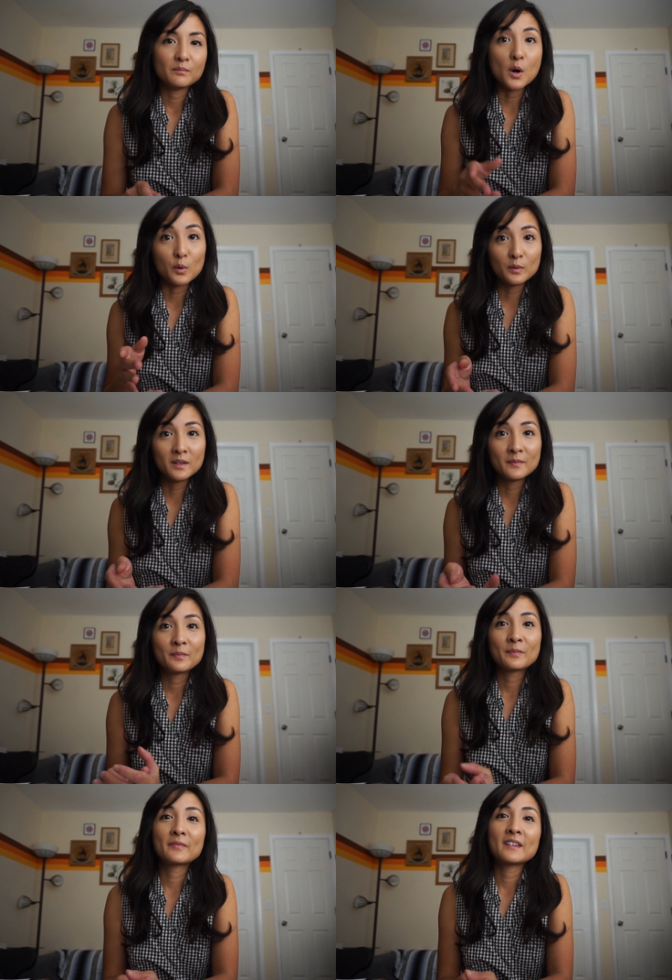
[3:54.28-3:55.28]
mode,
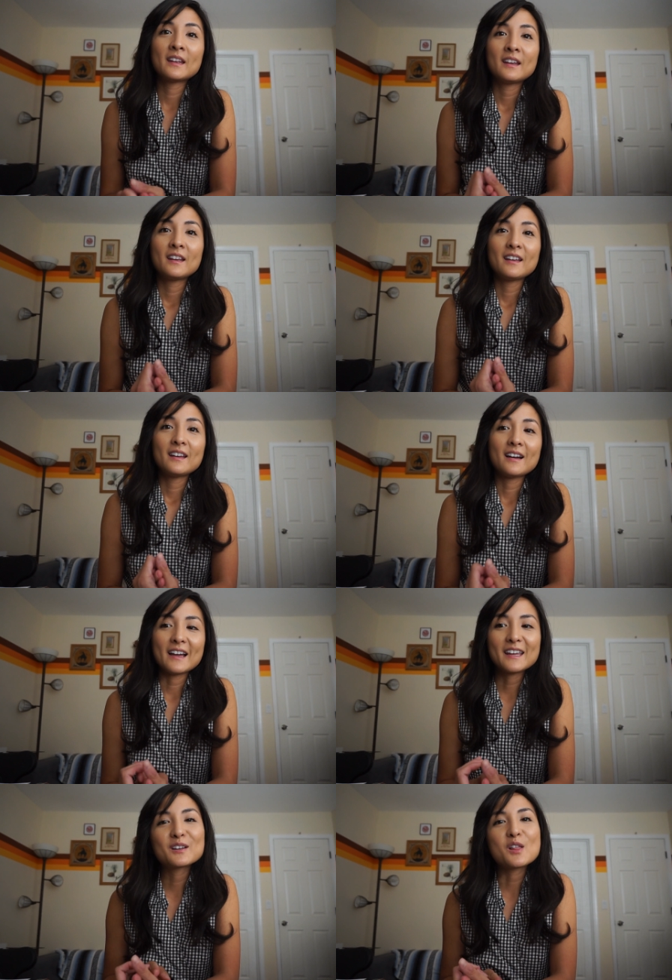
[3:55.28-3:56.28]

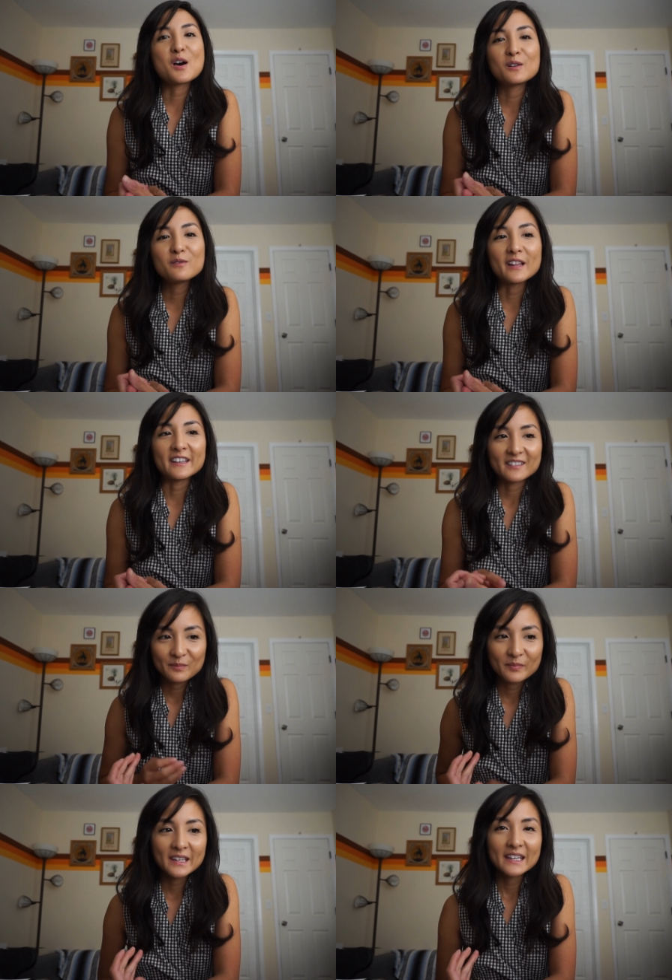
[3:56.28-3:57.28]
I get a lot of like
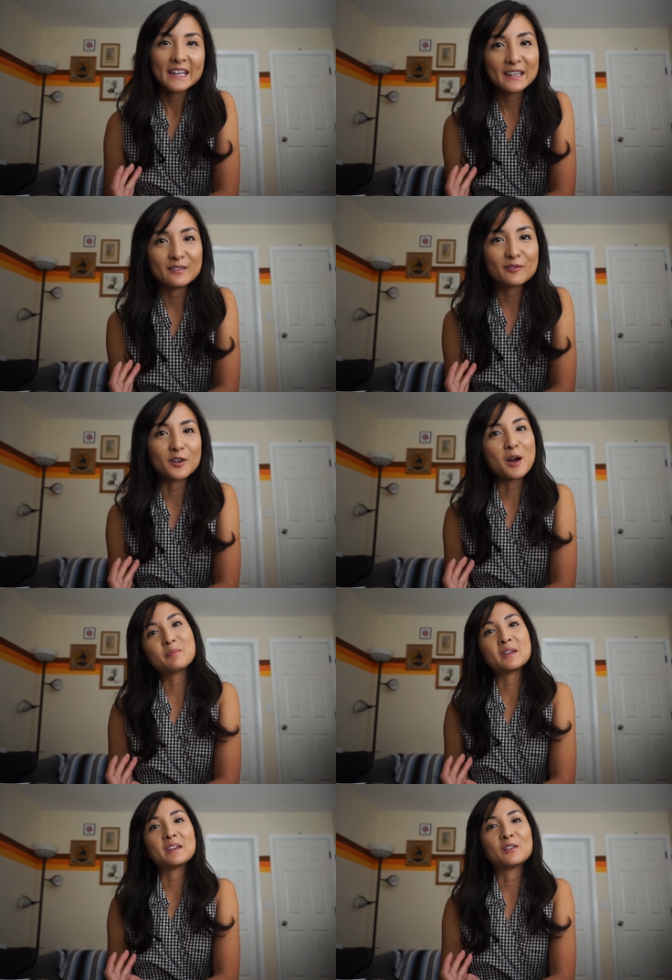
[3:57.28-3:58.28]
heat for not
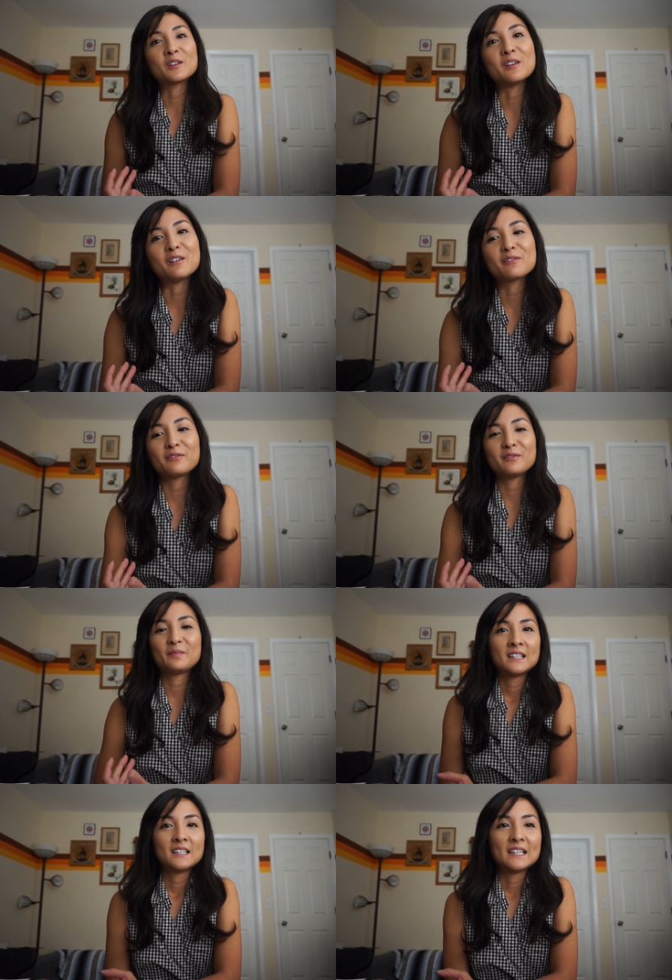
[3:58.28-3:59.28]
being good enough,
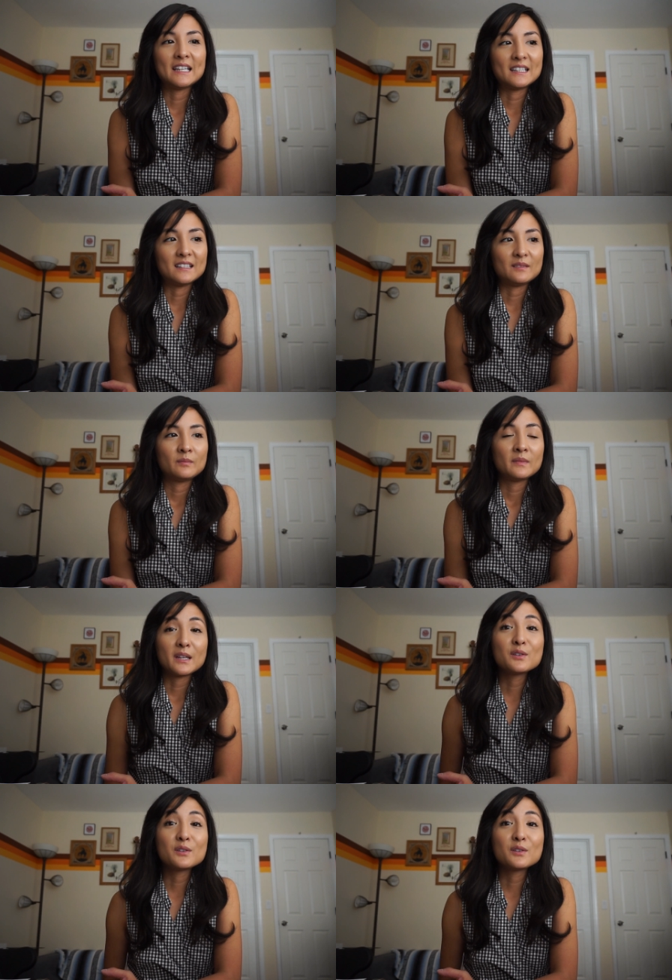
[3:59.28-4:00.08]
and it